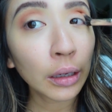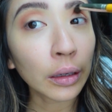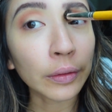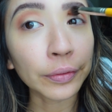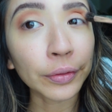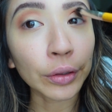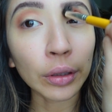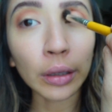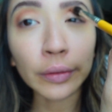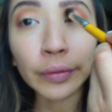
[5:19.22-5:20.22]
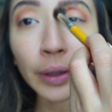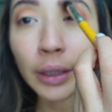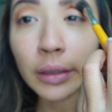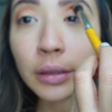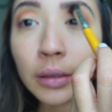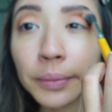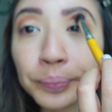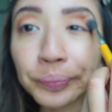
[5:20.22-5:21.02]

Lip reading: a full-on face.